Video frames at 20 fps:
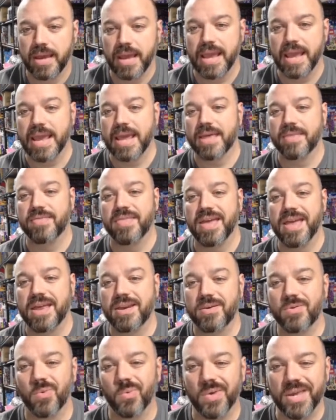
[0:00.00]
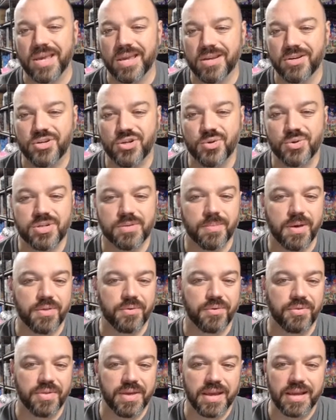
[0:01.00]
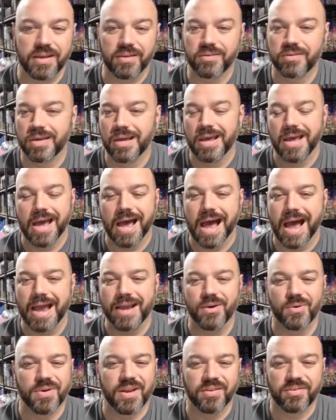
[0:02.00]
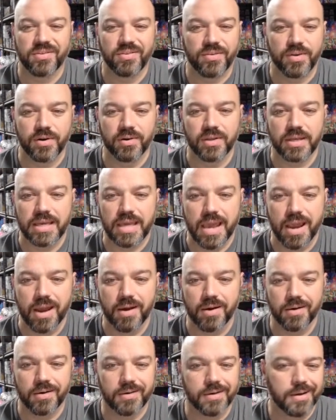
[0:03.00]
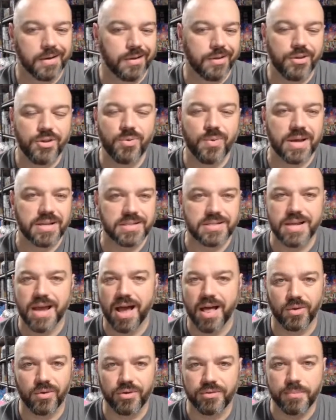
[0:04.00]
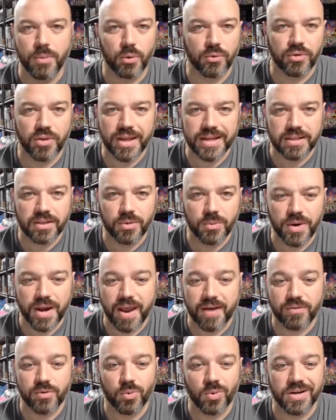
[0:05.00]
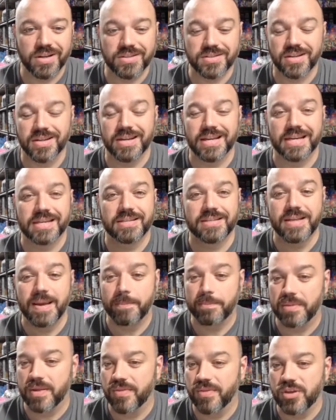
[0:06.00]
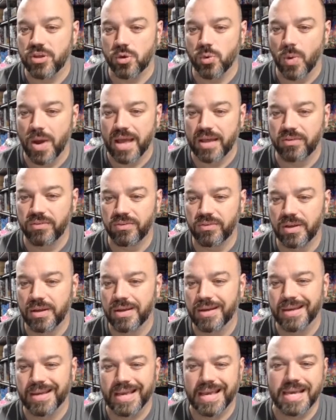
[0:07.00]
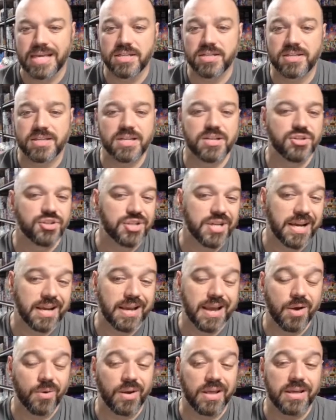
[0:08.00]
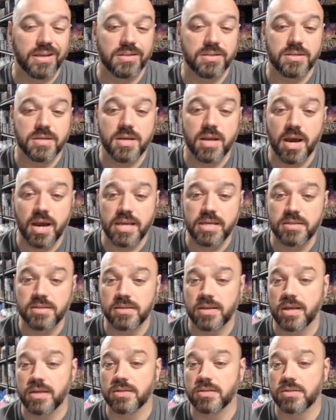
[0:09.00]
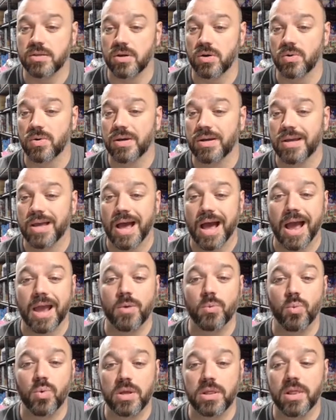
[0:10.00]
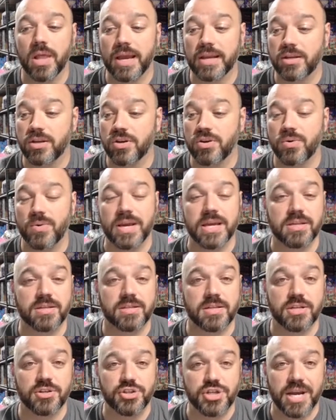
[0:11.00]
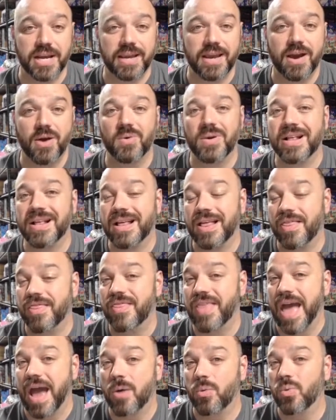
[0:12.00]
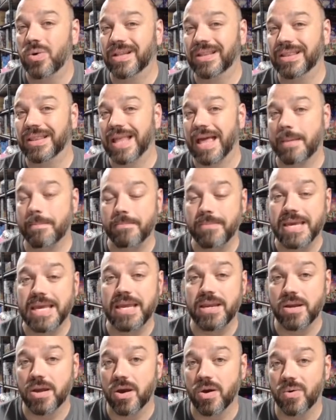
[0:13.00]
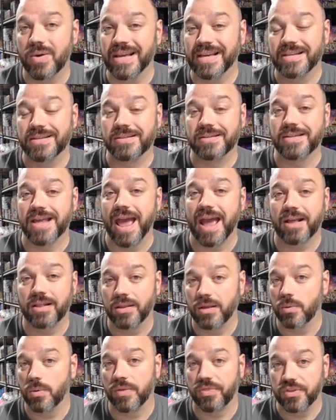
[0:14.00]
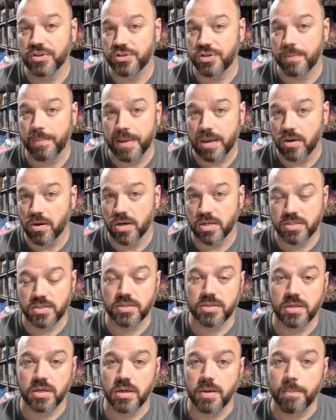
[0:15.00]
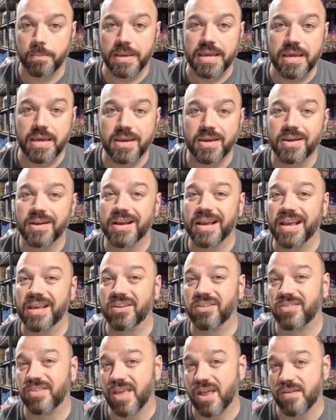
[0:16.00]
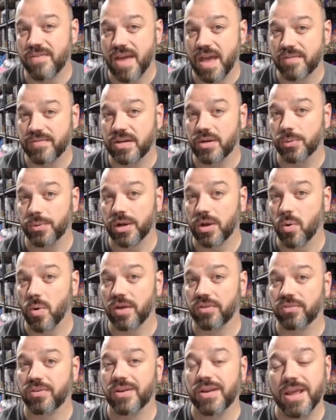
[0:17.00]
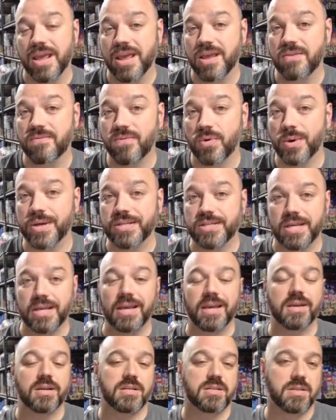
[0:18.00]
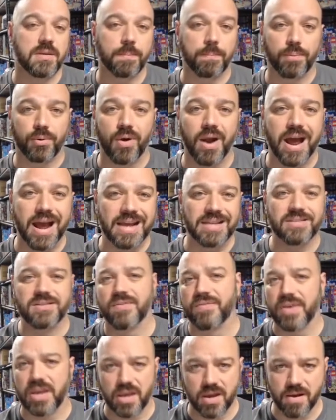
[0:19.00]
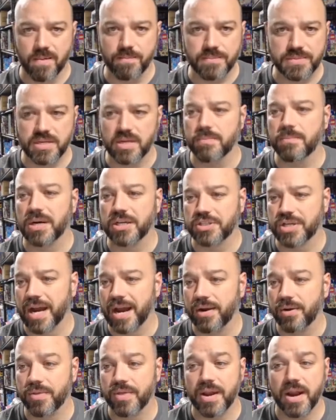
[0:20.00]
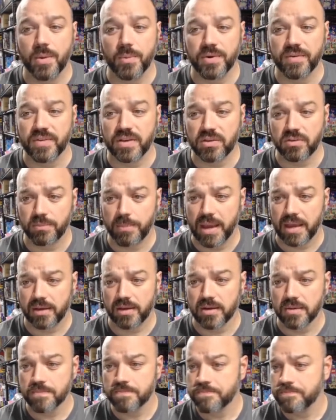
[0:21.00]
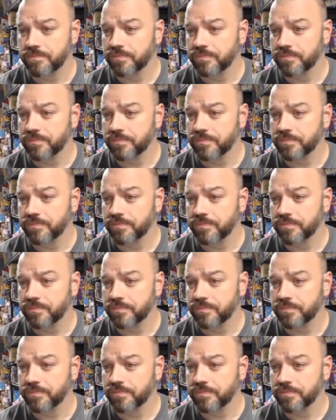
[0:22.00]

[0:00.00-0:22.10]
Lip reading: And then we can choose some other things. I don't necessarily care. US dollar is most likely what everyone is going to accept in the US. Instant checkout is nice, and so I would like to do instant checkout. That will let me know exactly what the shipping cost is going to be instead of having to request an invoice and get a surprise if it comes in much higher than I would have expected.